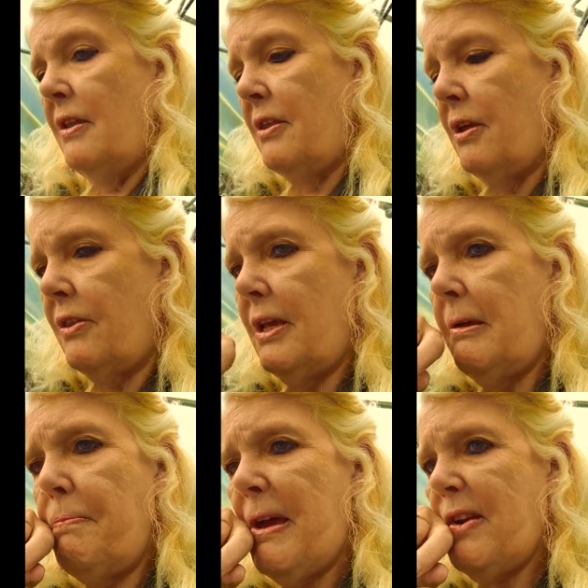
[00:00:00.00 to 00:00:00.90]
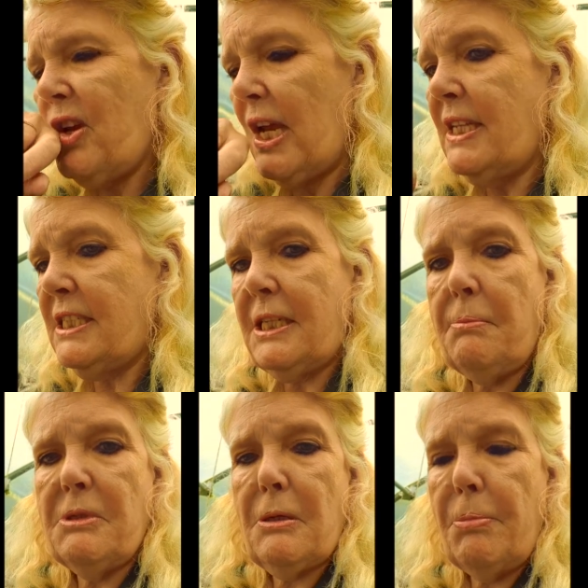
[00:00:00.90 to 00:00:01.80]
that the bedding
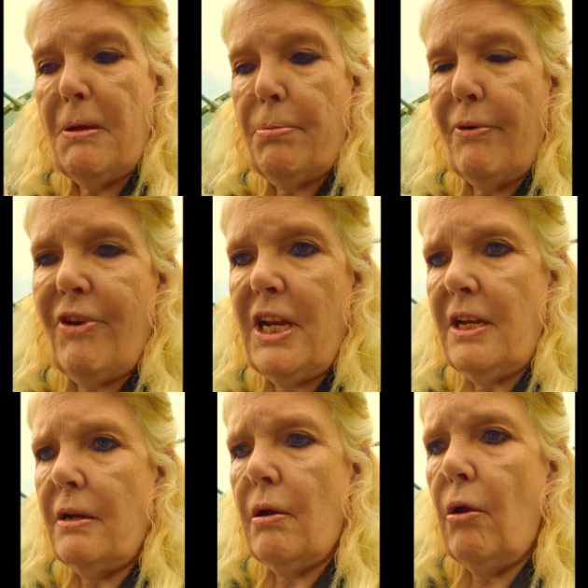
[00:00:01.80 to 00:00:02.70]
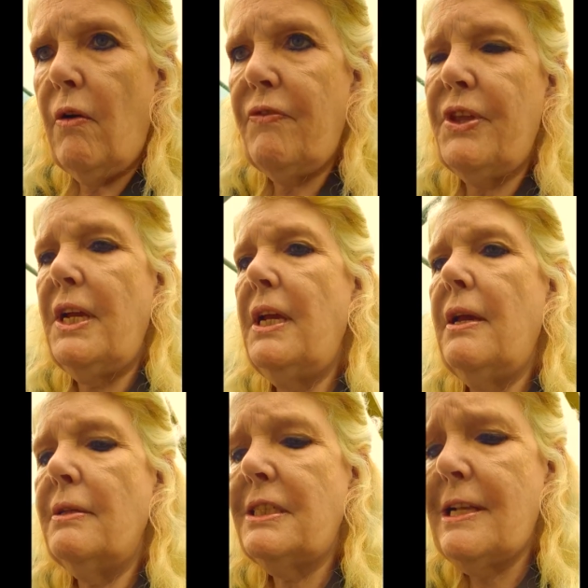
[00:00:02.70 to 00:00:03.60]
seems to be preventing a lot of the
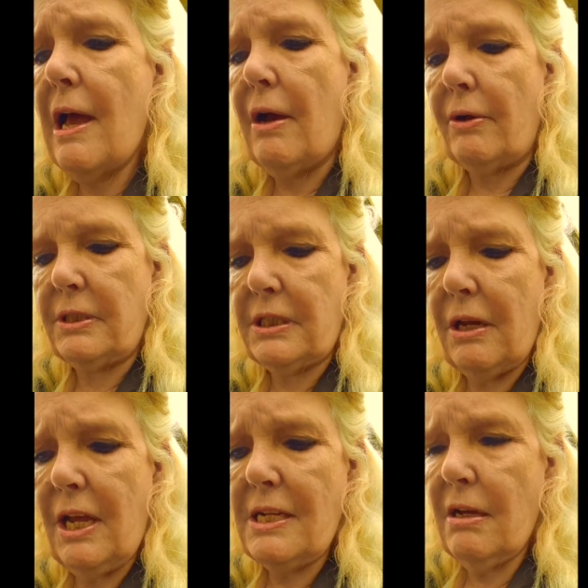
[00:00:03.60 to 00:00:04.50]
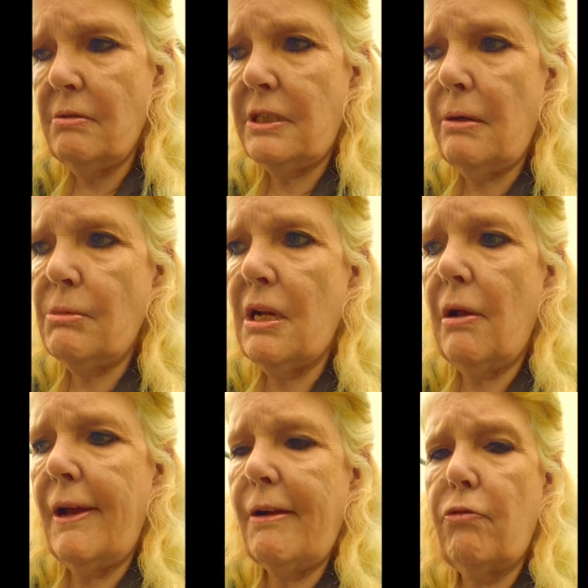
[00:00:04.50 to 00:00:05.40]
slugs, so they don't seem to
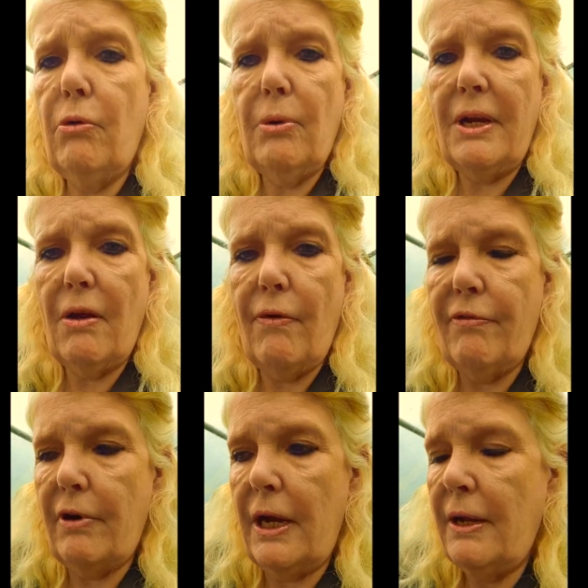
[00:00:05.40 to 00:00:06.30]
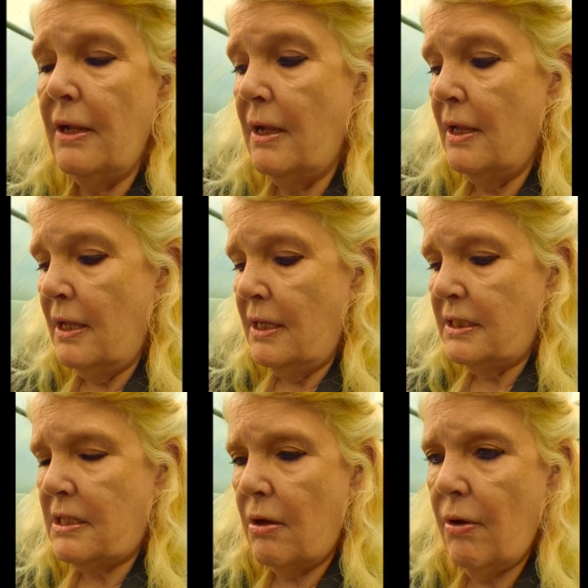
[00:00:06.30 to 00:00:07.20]
like crawling over it.
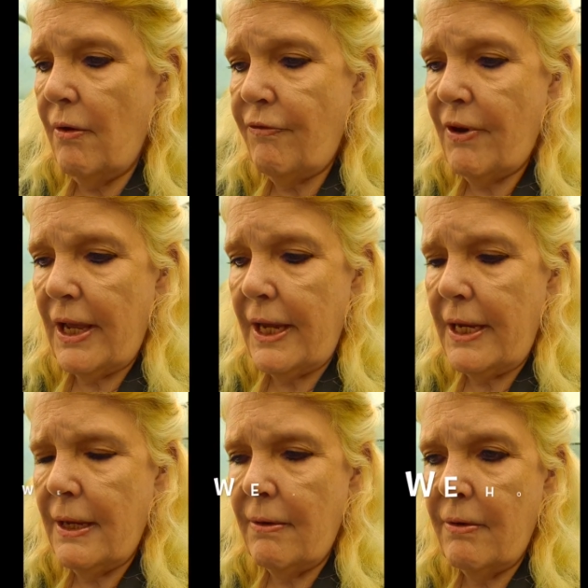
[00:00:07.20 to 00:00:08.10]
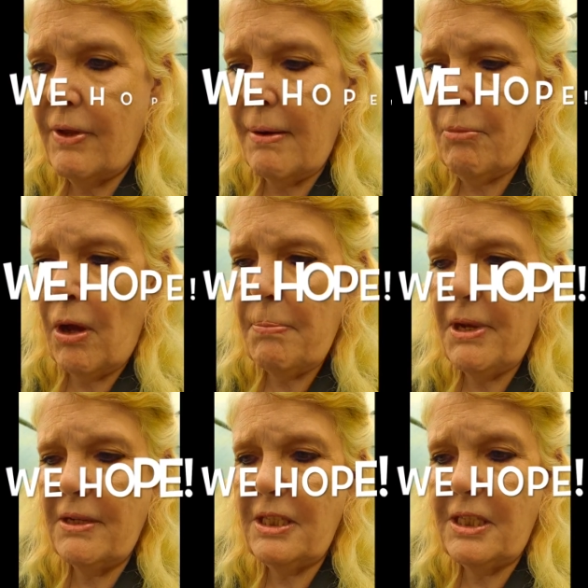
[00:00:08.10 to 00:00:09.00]
So hopefully that might
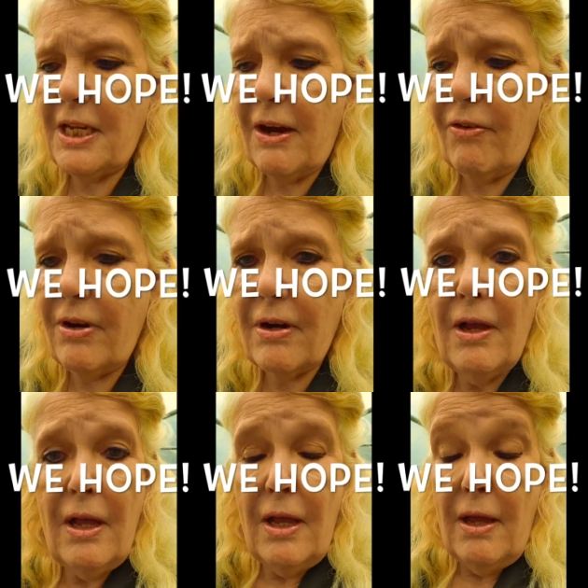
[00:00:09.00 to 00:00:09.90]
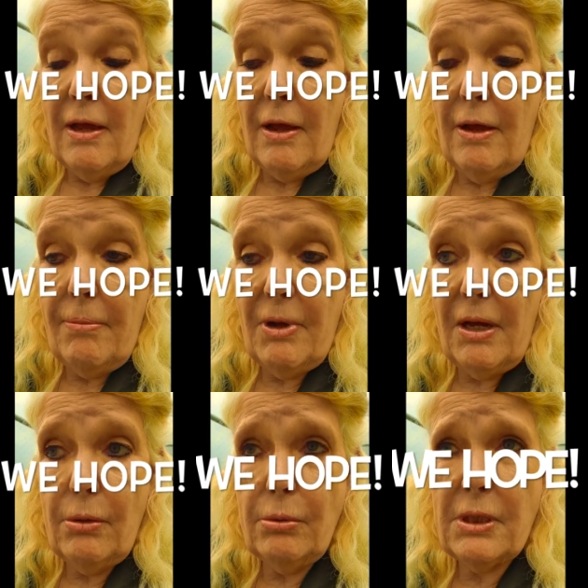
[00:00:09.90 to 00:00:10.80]
be a deterrent. Um,
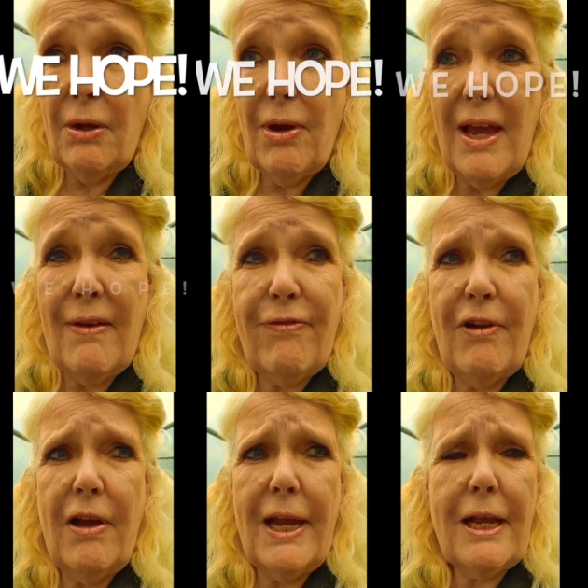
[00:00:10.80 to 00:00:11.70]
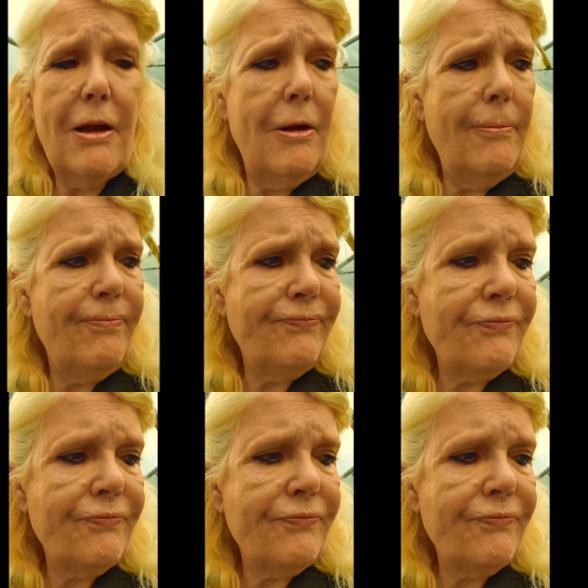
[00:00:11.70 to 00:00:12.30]
I also have like, um,